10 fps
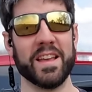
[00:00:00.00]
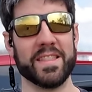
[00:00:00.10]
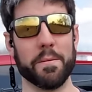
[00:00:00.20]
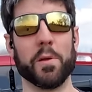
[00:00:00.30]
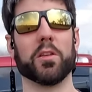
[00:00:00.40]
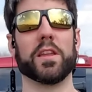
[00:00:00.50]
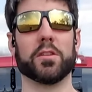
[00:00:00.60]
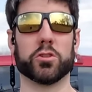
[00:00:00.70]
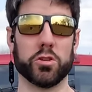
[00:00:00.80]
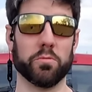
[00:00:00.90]
the ability
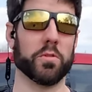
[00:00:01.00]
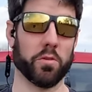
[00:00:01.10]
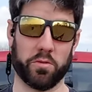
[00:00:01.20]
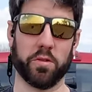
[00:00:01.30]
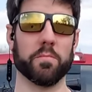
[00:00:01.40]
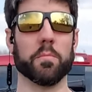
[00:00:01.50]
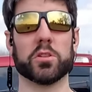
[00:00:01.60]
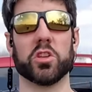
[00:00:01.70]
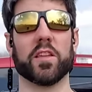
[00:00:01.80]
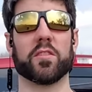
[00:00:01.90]
to shoot those
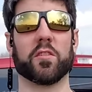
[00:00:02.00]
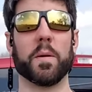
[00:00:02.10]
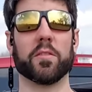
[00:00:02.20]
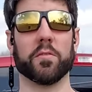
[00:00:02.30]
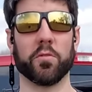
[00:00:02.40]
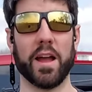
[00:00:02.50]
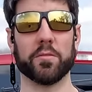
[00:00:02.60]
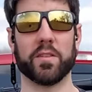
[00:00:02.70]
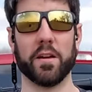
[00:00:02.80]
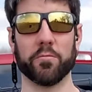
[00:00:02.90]
much less expensive
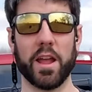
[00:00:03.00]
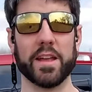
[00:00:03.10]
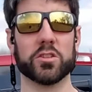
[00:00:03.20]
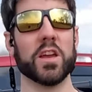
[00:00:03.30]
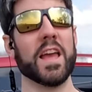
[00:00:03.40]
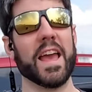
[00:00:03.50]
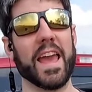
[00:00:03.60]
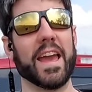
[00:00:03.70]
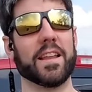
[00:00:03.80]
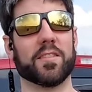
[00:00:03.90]
rounds downrange,
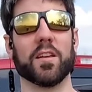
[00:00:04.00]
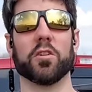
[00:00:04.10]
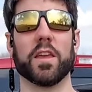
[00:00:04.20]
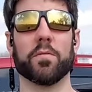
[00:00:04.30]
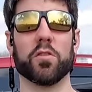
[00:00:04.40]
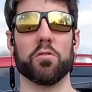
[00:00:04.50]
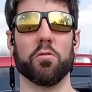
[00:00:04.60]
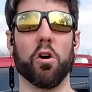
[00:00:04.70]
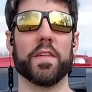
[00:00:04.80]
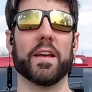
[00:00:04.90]
and it still gives
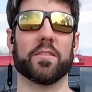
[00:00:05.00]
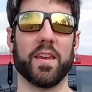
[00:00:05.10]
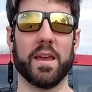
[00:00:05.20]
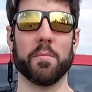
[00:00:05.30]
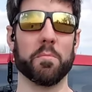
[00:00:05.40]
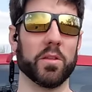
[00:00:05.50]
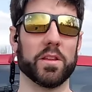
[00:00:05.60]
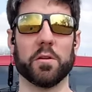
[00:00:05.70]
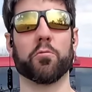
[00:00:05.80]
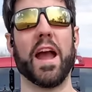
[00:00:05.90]
you all that same
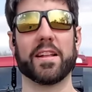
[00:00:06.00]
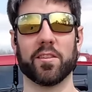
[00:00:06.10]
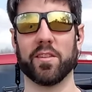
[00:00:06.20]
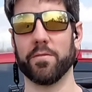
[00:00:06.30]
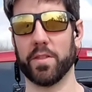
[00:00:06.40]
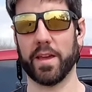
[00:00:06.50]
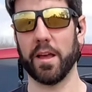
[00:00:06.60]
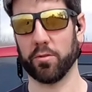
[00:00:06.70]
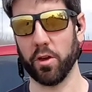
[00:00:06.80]
ability to practice and everything else.